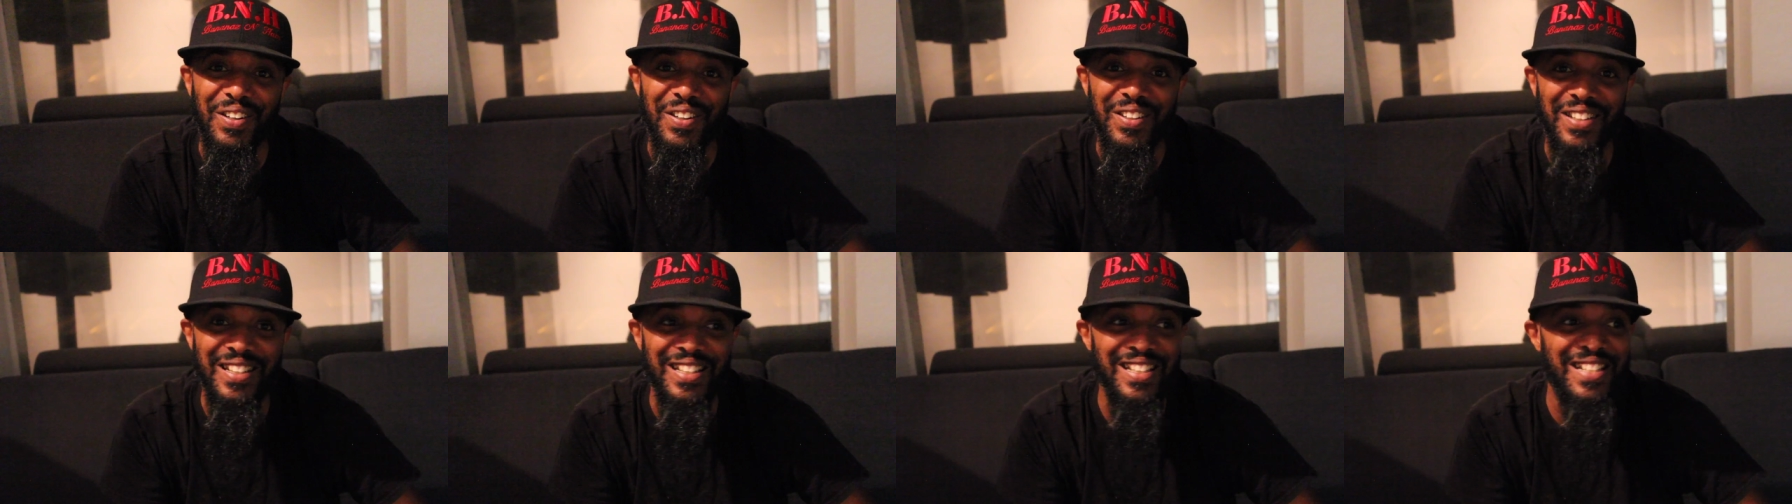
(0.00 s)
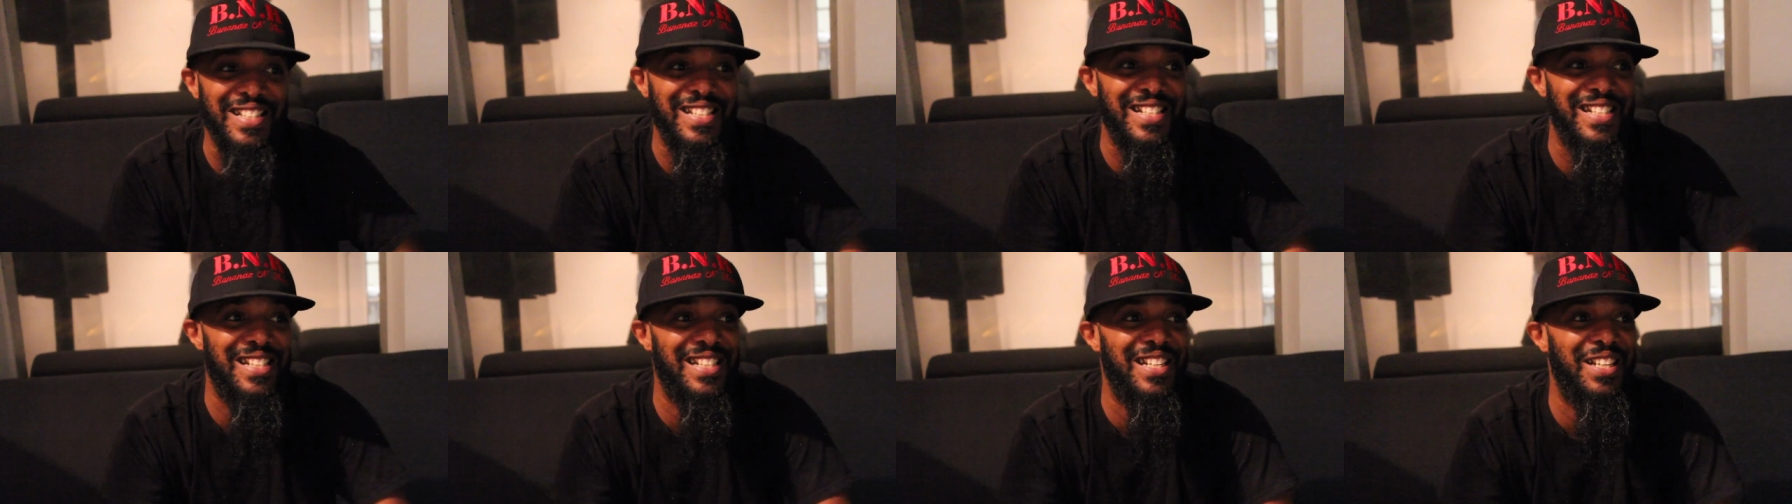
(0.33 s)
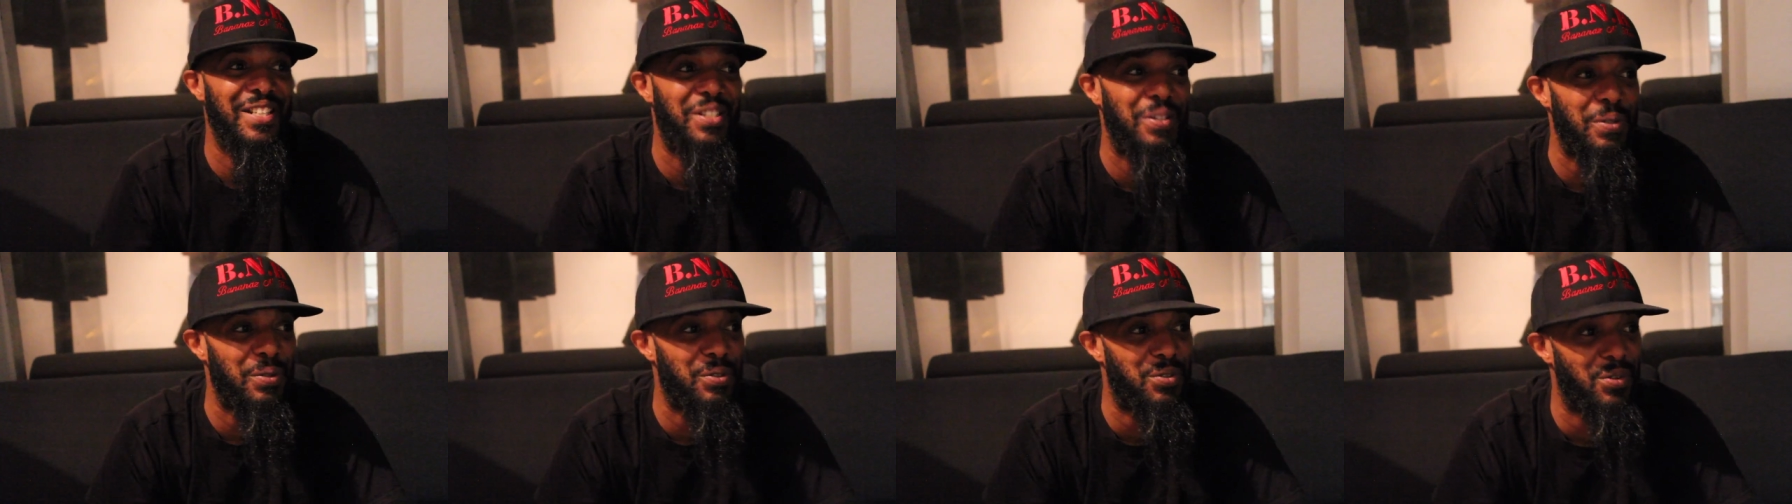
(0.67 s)

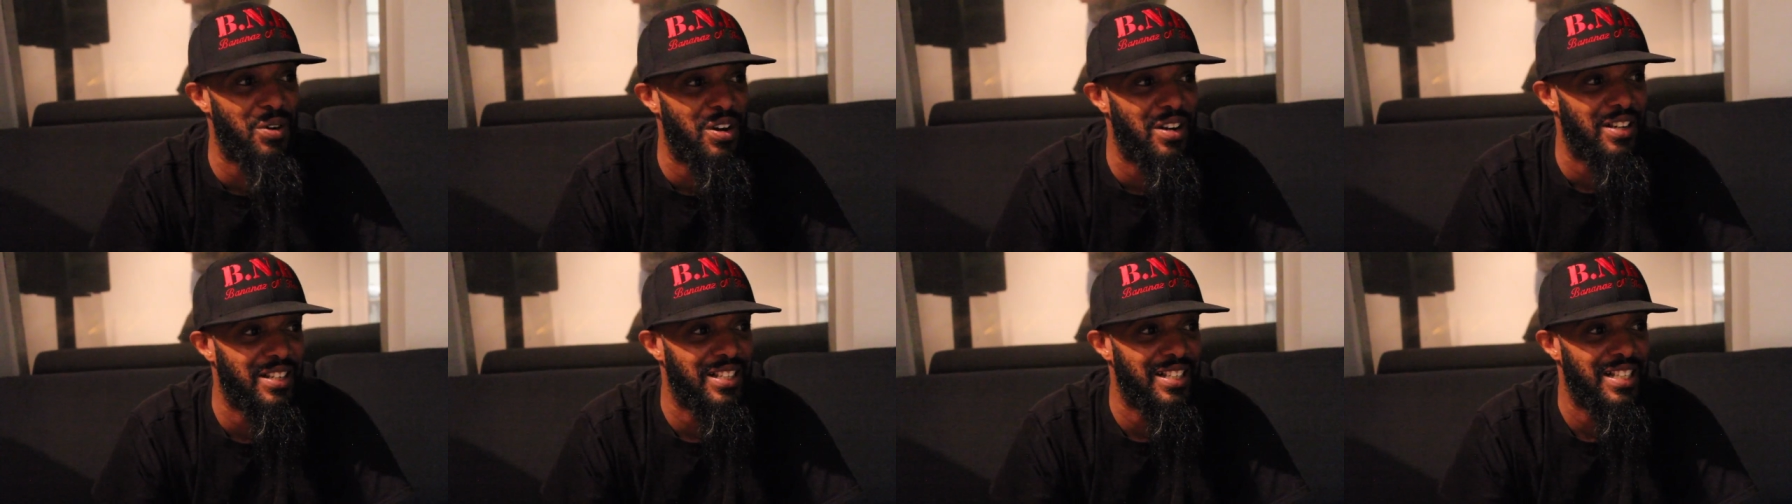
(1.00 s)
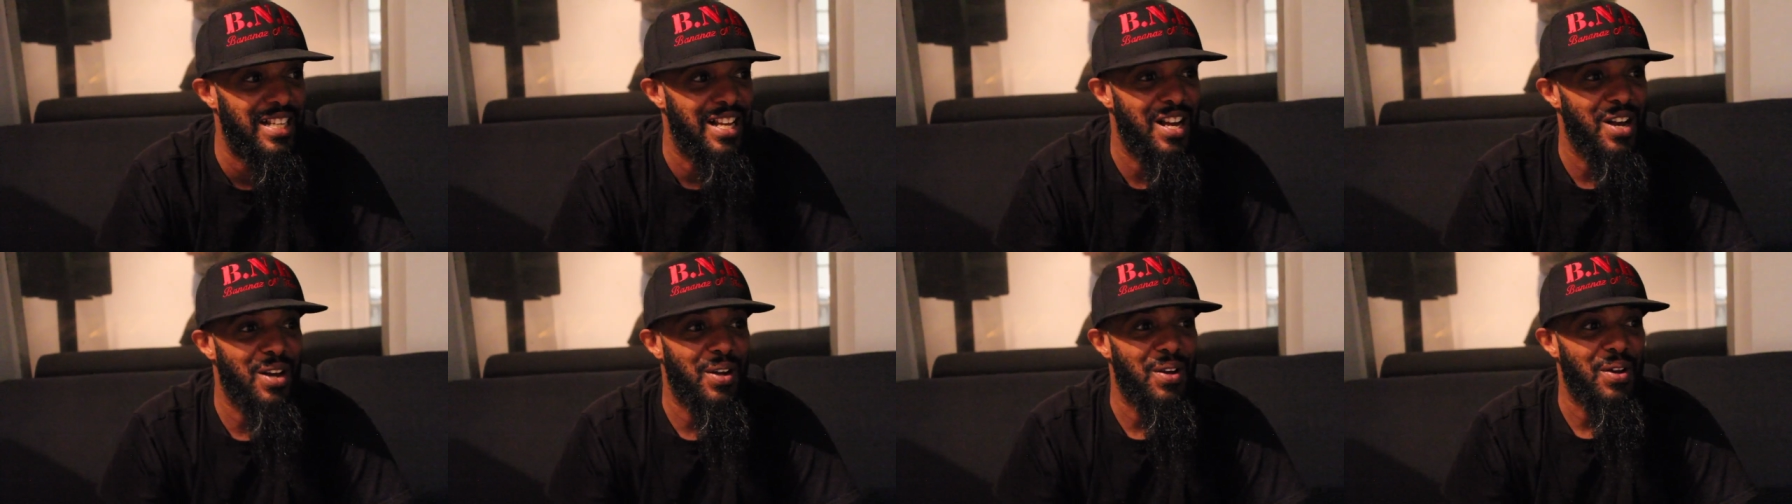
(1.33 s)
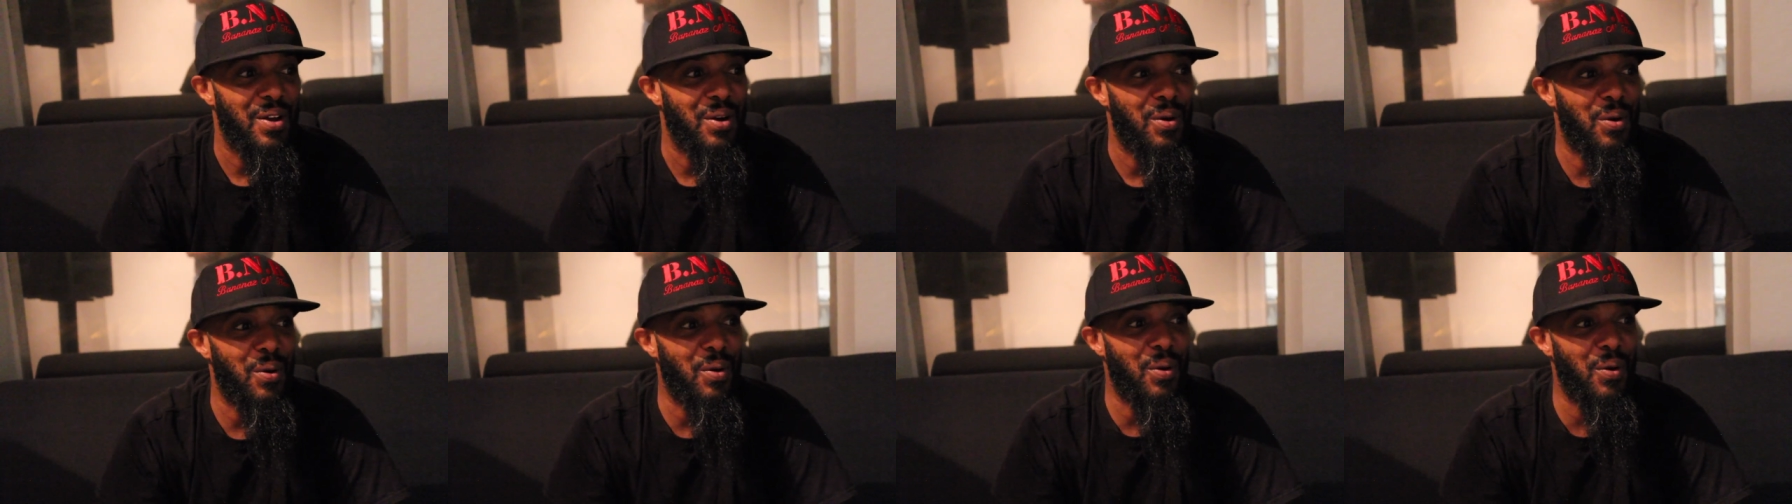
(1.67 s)
Whoa. You're drunk.
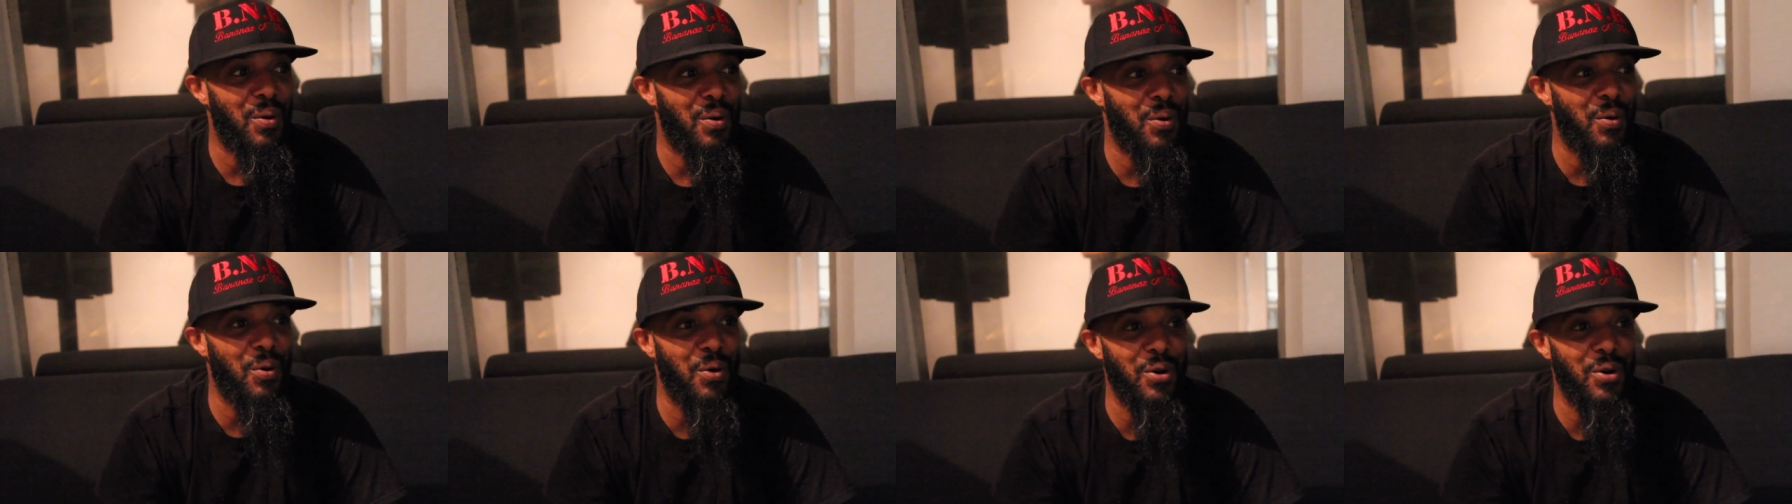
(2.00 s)
drunk.